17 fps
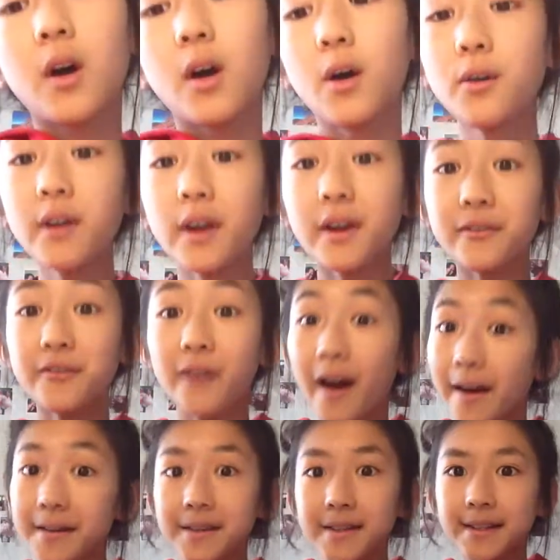Okay,
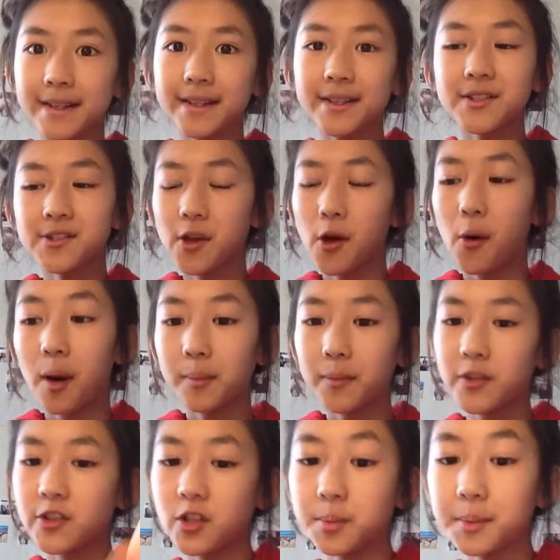finally. So I'm
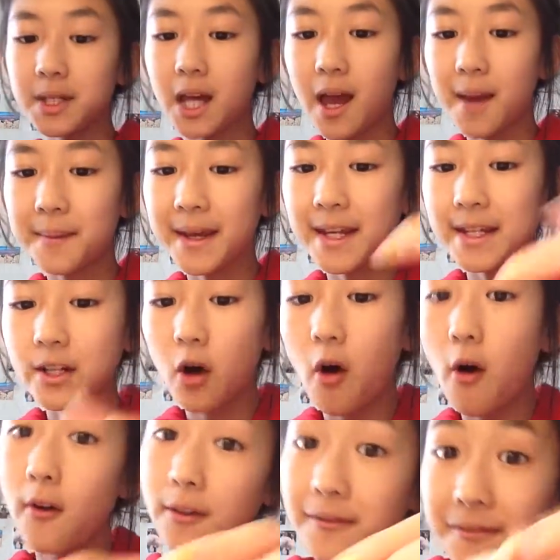assuming I made
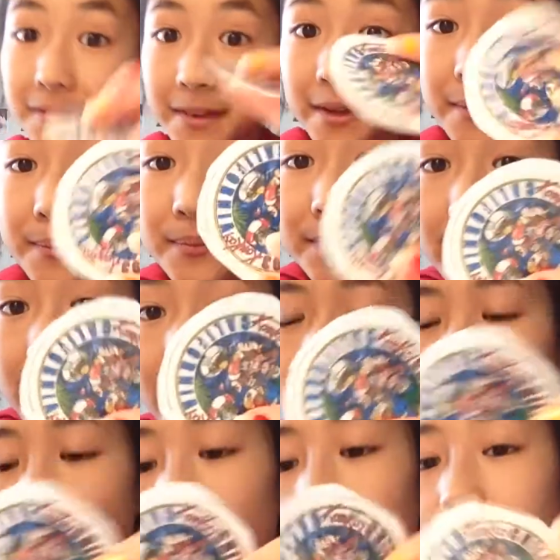all of them.
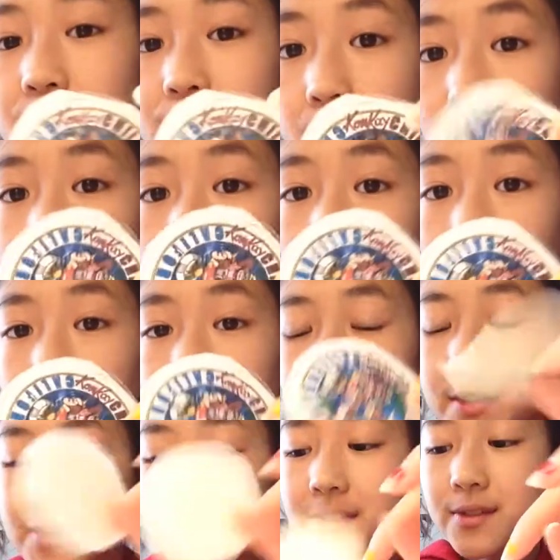So
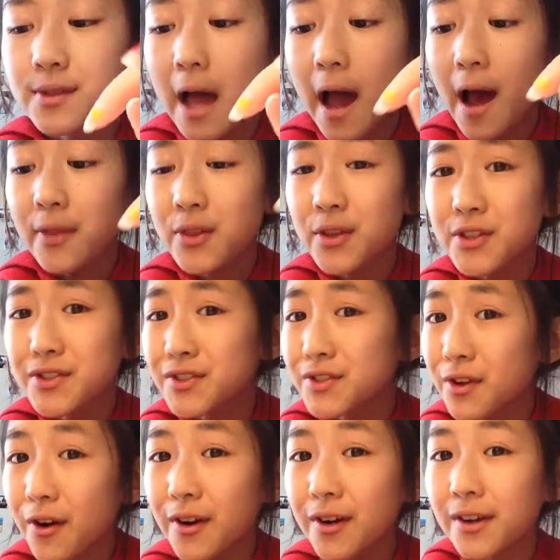at the
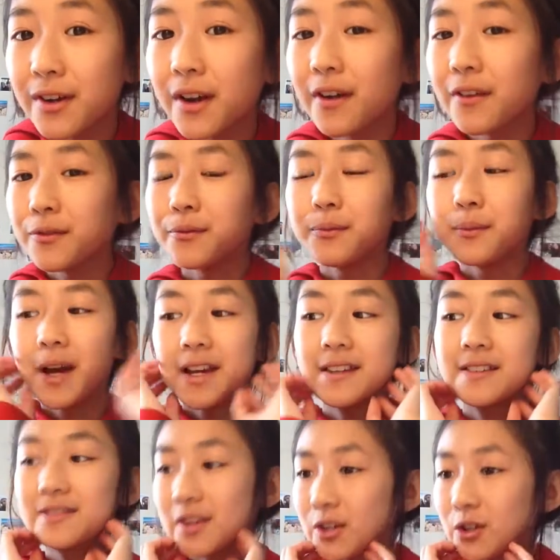start of my
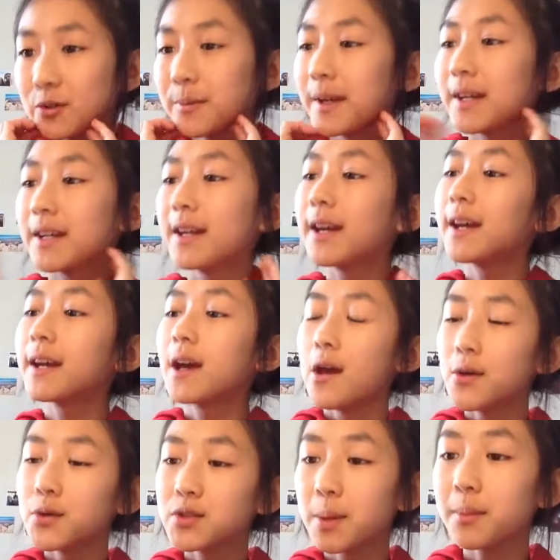sticker making,
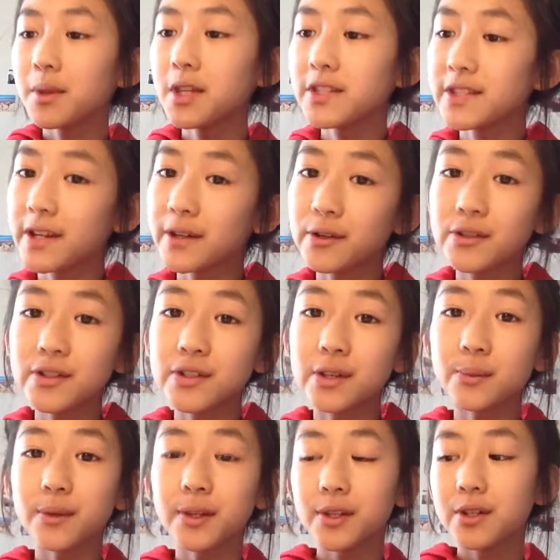some of the stickers
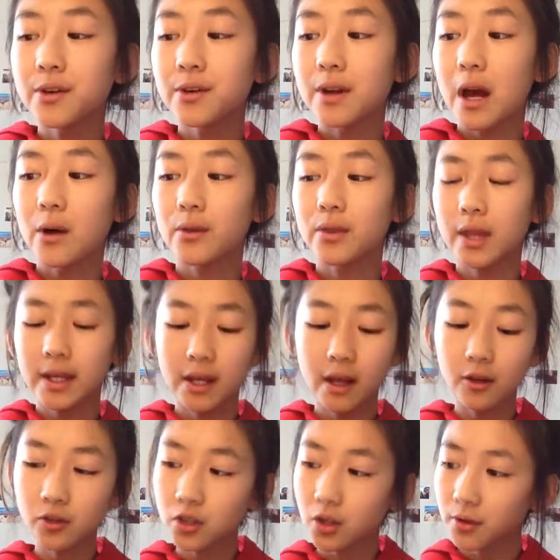didn't really turn out. Like,
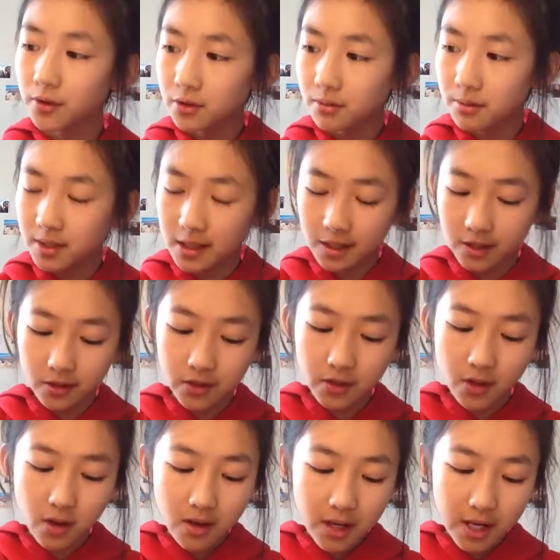I'll show you some stickers
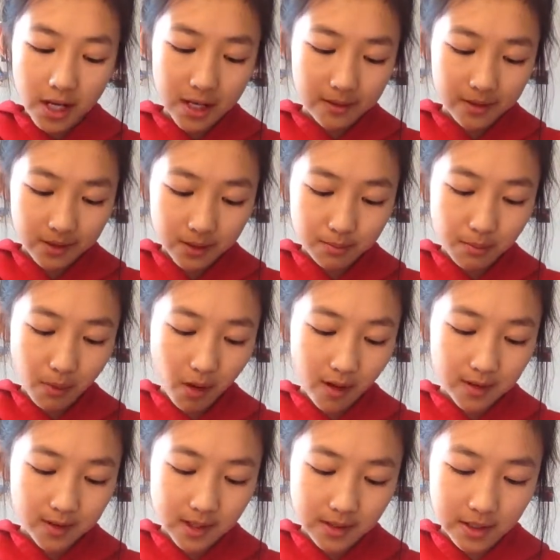in this
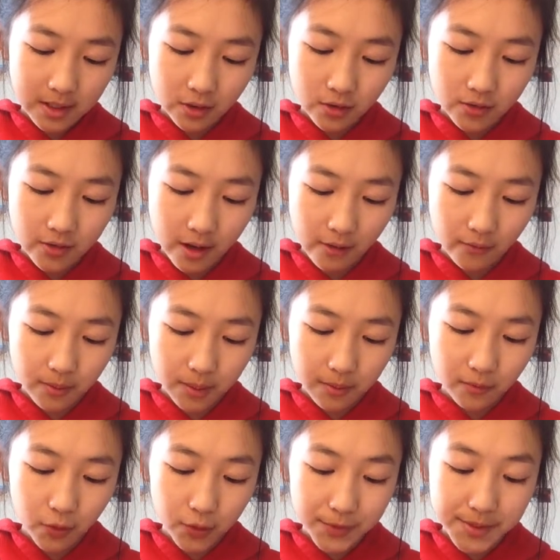box that didn't turn out from the
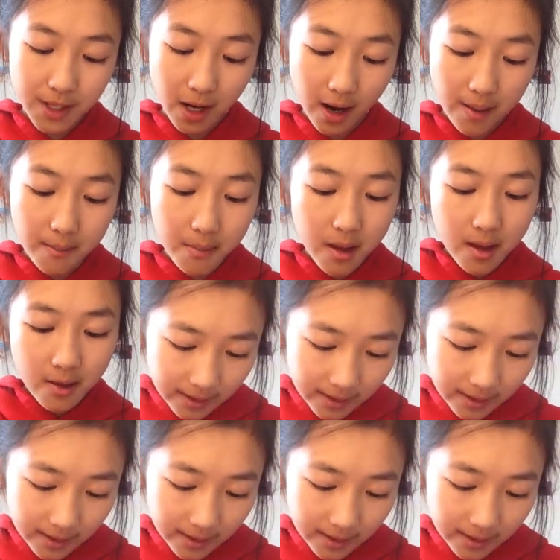first time.